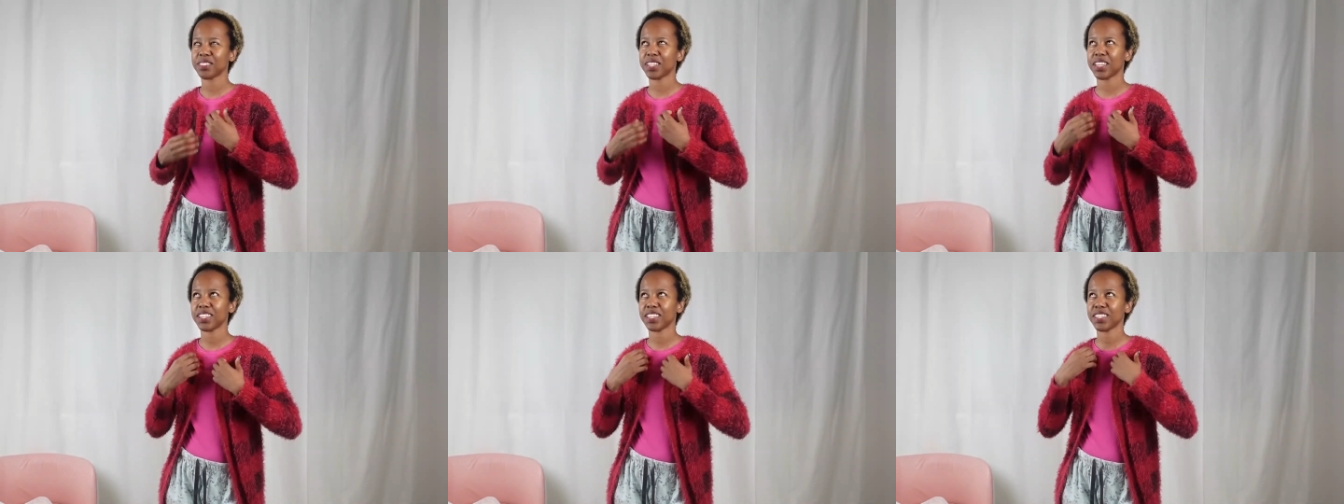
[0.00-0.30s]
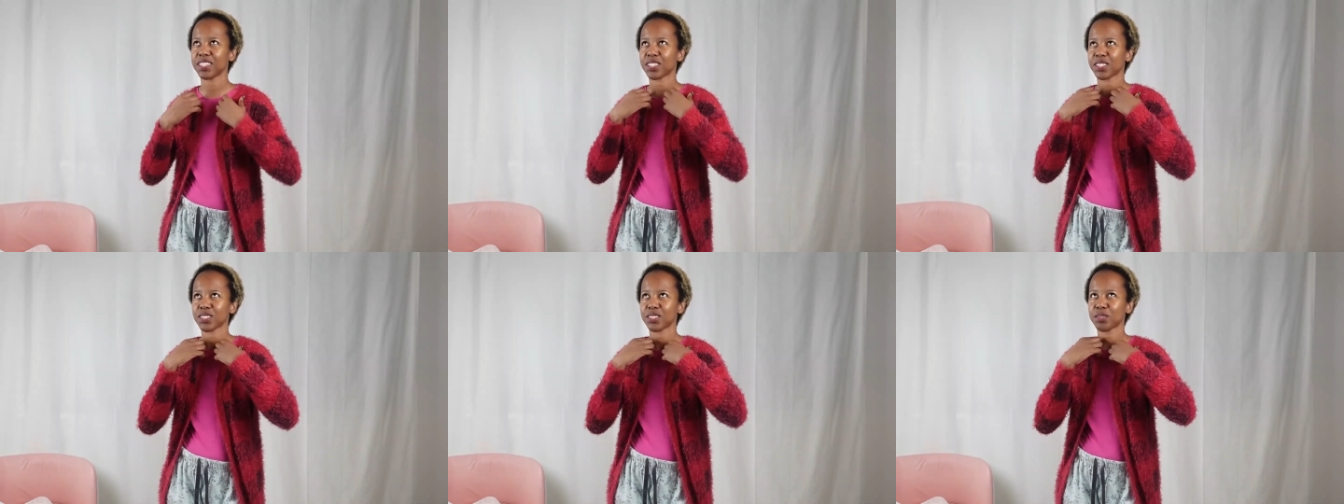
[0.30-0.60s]

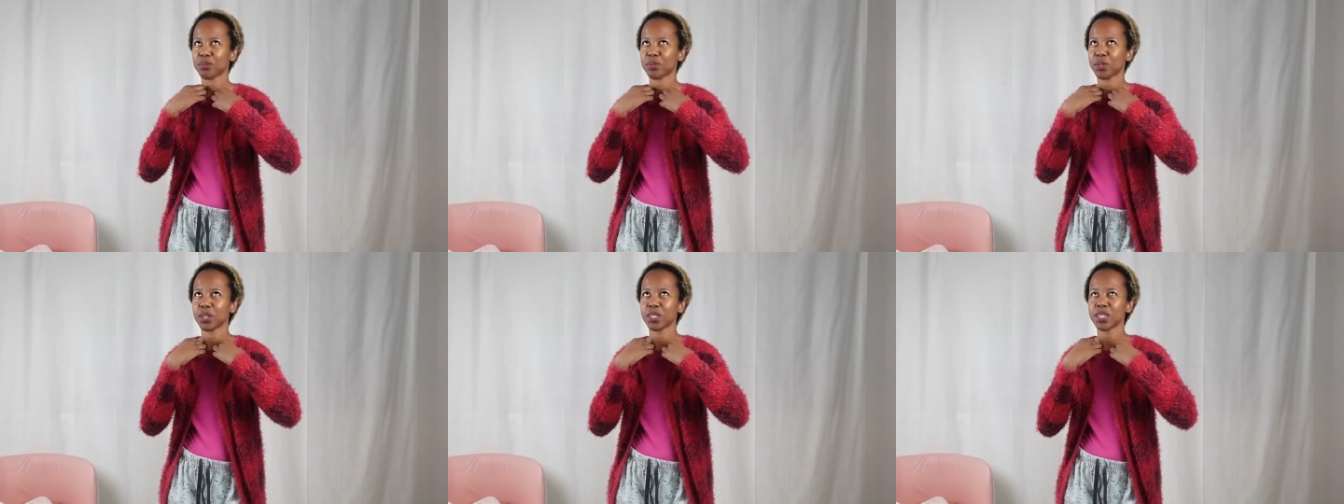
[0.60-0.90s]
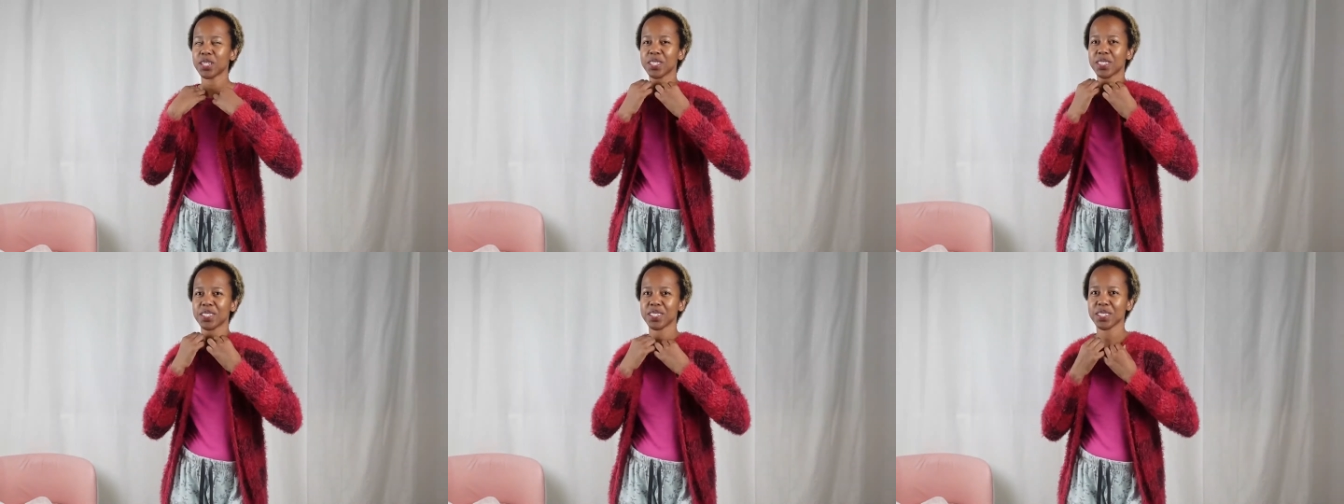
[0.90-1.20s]
like to be
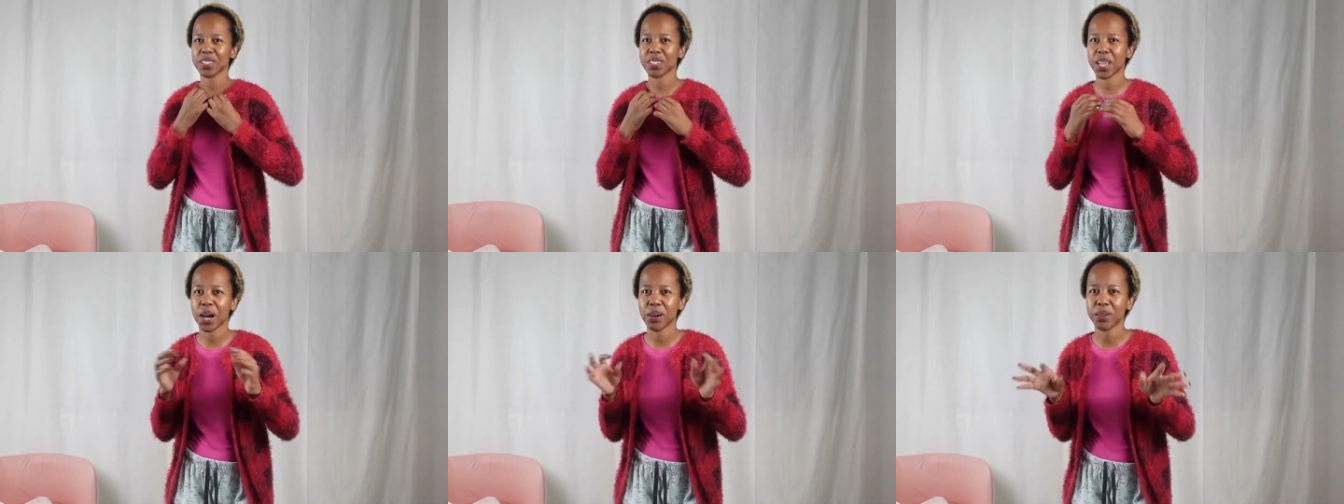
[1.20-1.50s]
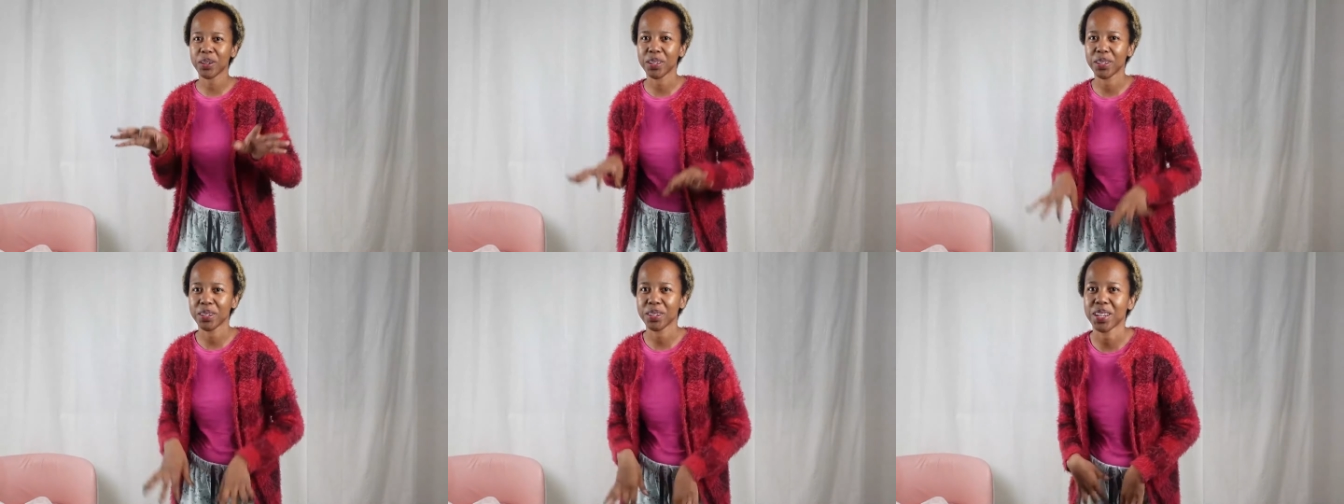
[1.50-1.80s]
honest this is
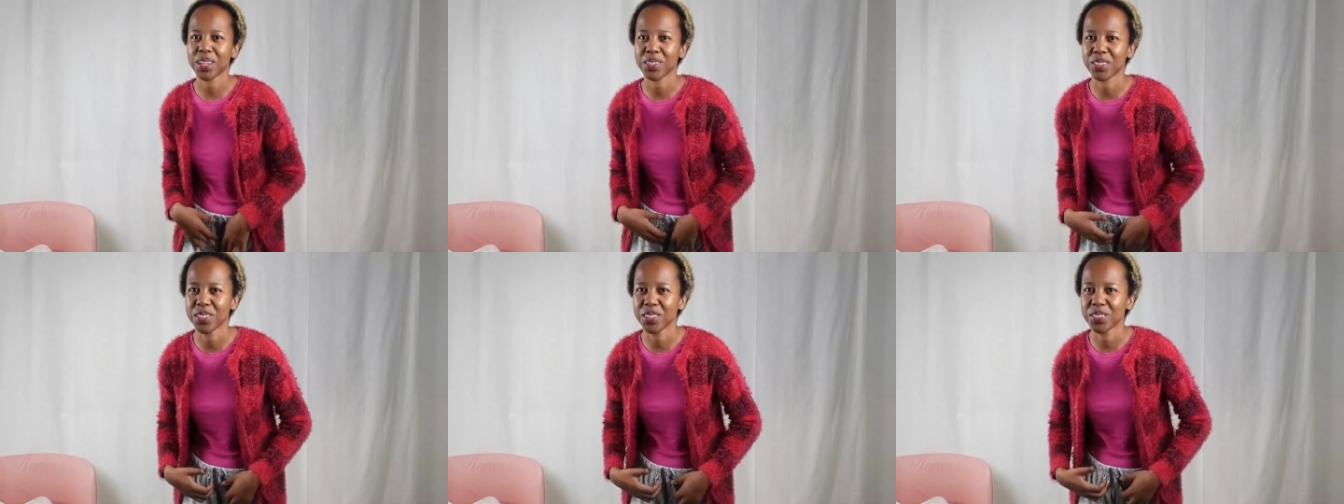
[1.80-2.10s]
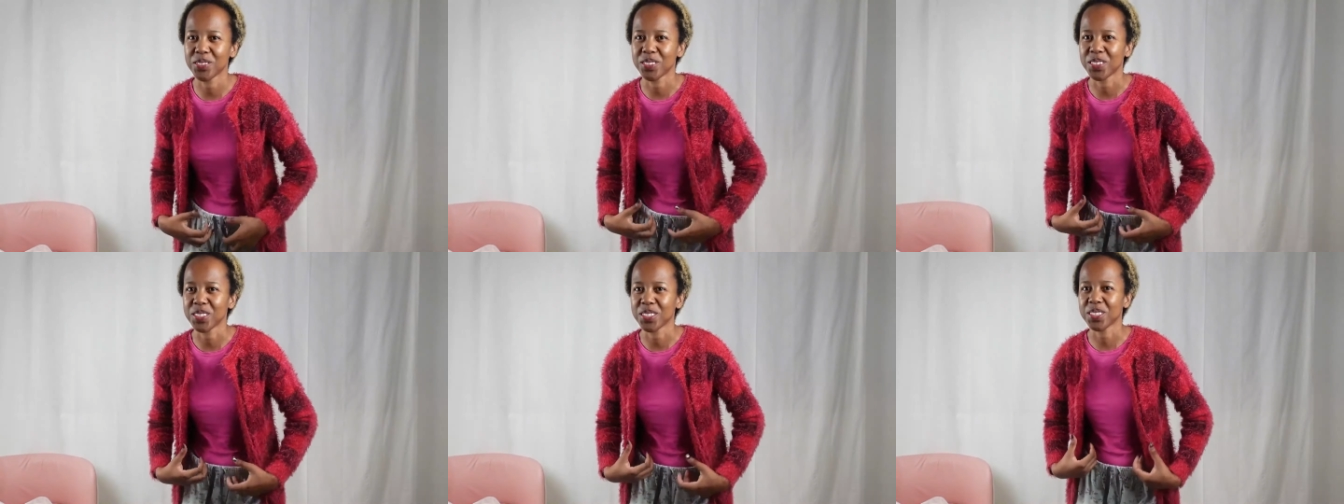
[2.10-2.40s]
how i look like
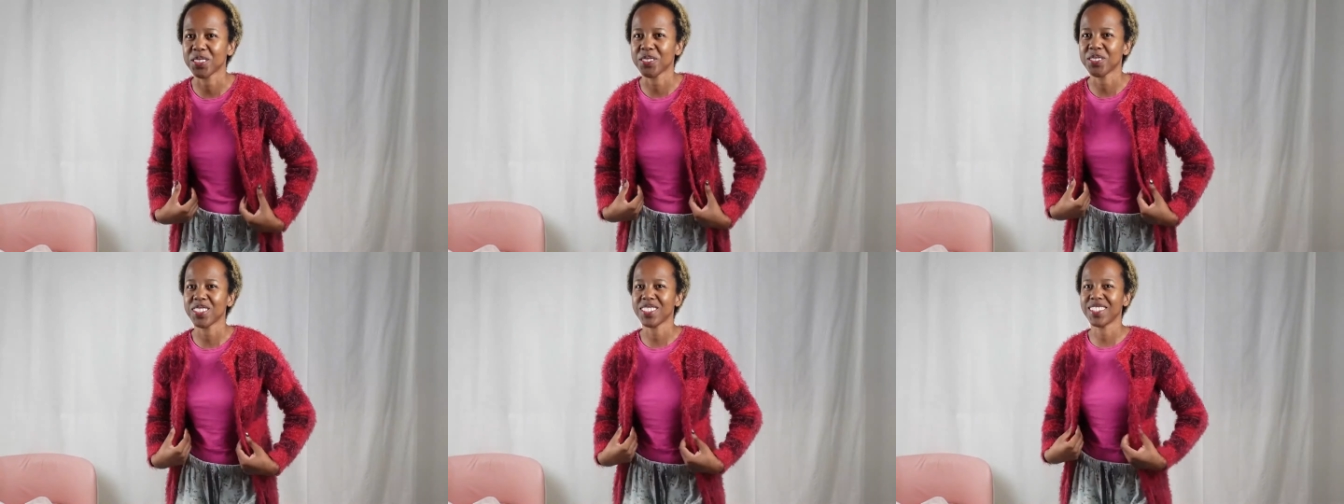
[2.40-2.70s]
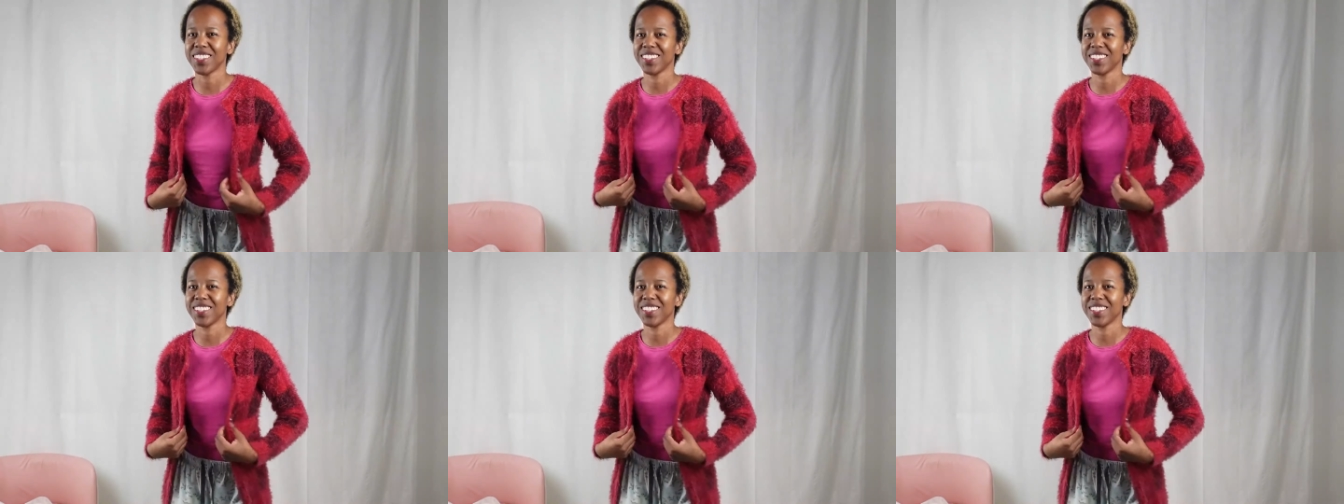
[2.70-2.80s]
24 7